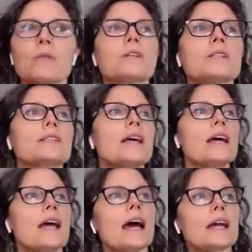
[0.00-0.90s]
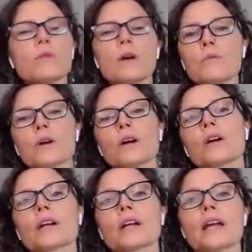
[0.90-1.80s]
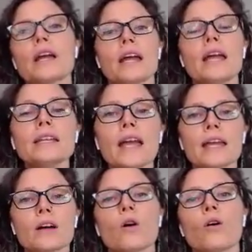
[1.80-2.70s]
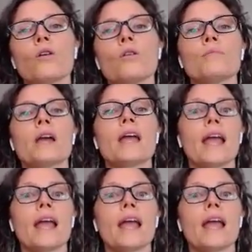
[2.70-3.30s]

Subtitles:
It was, how do I work and get home